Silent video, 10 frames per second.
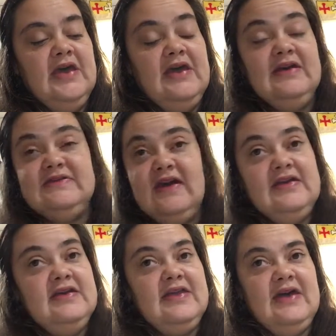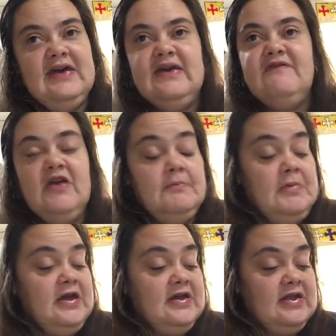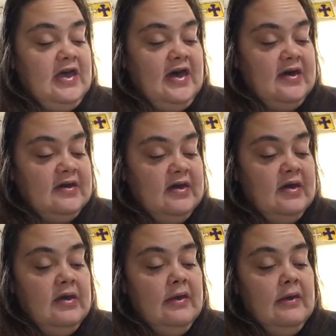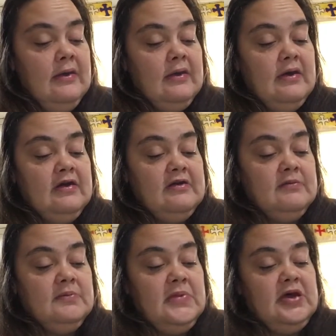anxiety attack, if not panic attack. That's